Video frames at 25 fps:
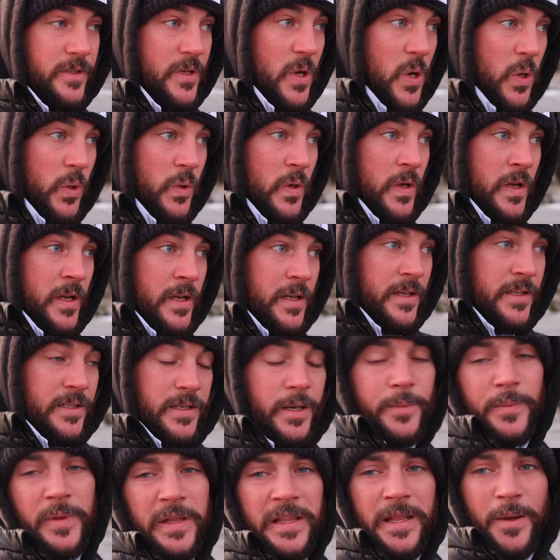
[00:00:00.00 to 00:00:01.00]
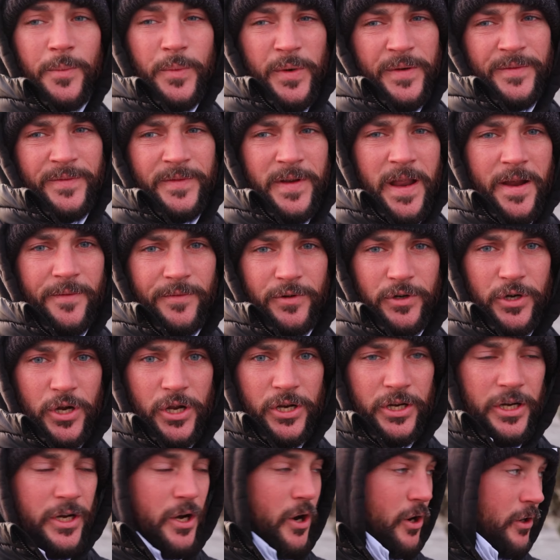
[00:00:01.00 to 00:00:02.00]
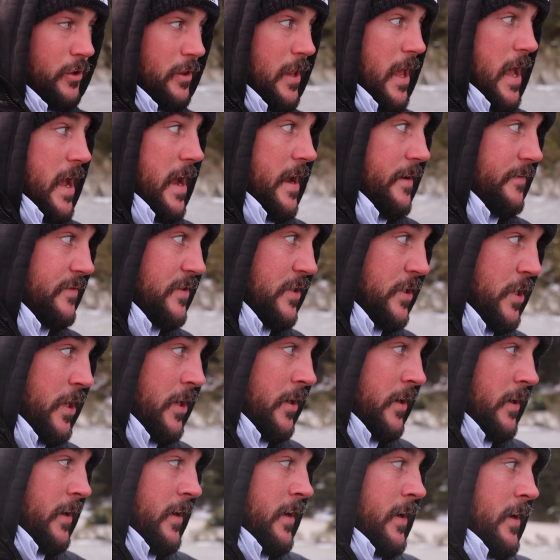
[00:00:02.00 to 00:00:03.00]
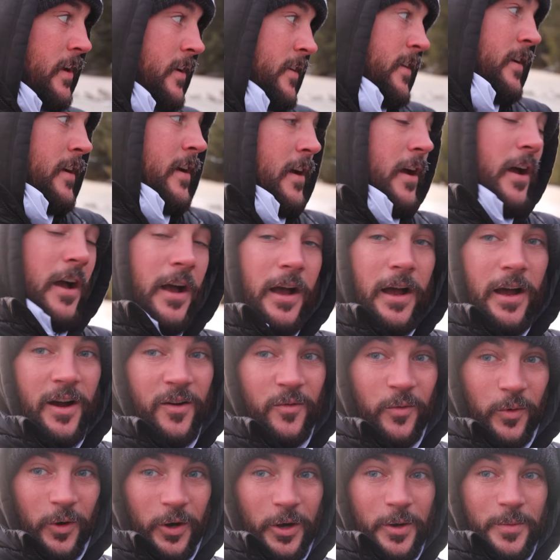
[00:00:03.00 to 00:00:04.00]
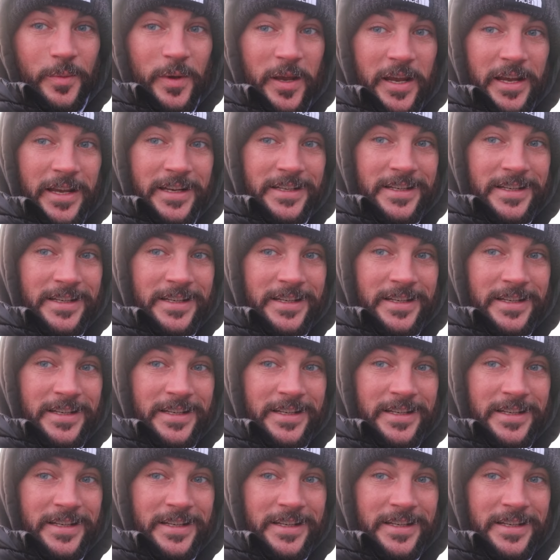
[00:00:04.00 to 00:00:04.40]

So something that we've never done in our lives. Uh, we're going to be